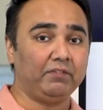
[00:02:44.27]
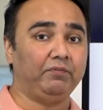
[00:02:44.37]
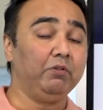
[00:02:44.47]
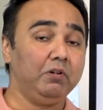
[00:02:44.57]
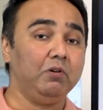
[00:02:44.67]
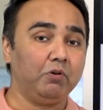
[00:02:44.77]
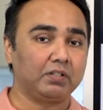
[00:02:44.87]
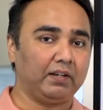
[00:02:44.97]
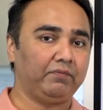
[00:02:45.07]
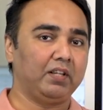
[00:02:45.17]
If you
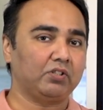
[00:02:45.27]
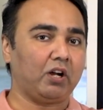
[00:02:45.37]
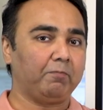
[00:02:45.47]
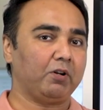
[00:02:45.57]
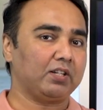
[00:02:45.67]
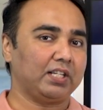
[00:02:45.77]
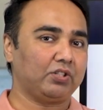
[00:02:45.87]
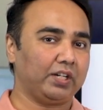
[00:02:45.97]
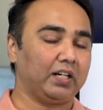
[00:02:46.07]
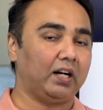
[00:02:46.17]
lose, if the stop loss is
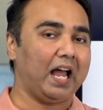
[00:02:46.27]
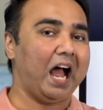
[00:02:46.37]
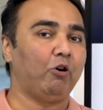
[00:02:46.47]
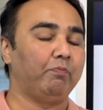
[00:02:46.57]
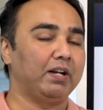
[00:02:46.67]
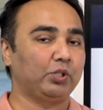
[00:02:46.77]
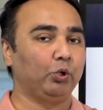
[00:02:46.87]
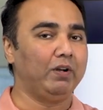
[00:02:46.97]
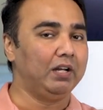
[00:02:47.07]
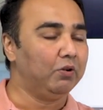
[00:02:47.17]
triggered, how much you
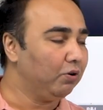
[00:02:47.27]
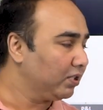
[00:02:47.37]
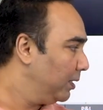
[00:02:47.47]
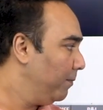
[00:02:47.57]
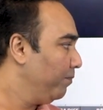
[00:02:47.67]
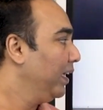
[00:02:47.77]
will lose,